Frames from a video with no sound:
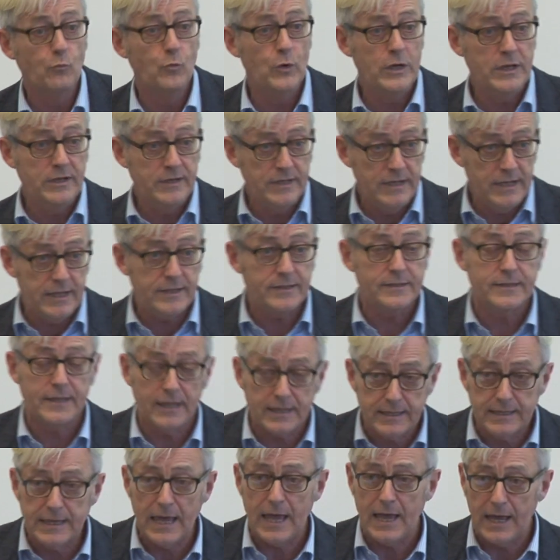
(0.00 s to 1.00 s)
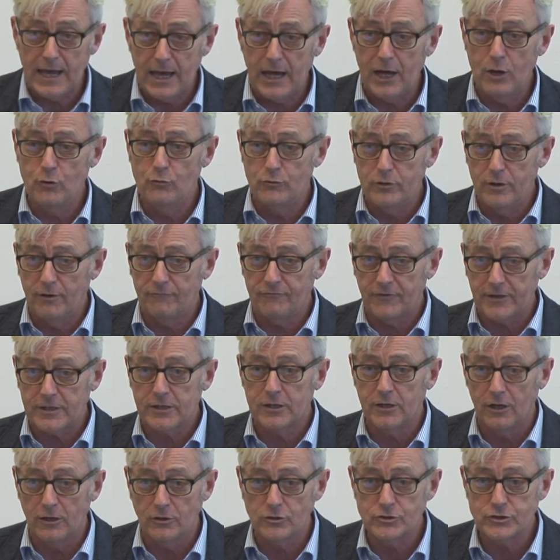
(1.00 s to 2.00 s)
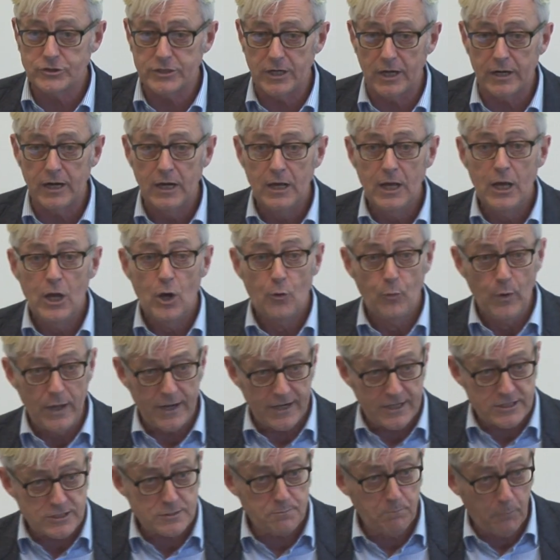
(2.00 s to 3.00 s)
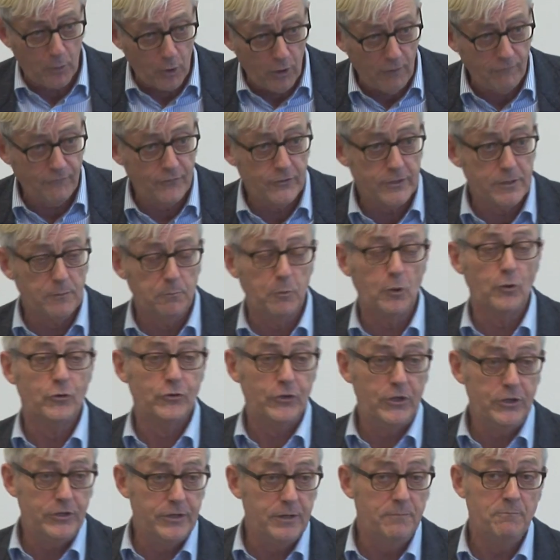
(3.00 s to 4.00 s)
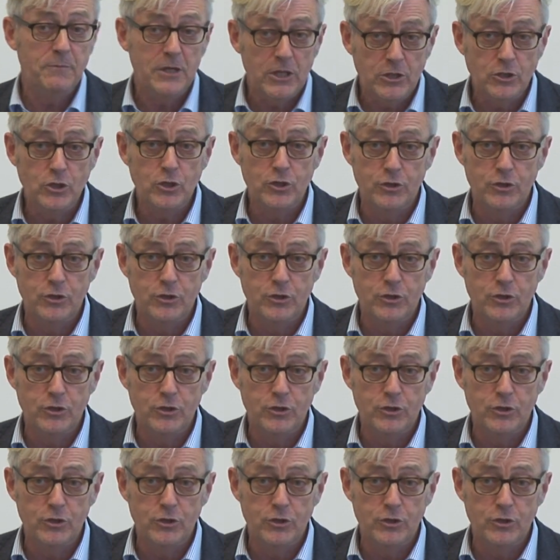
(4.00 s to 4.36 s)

We need to get out of a culture where it's profitable to demean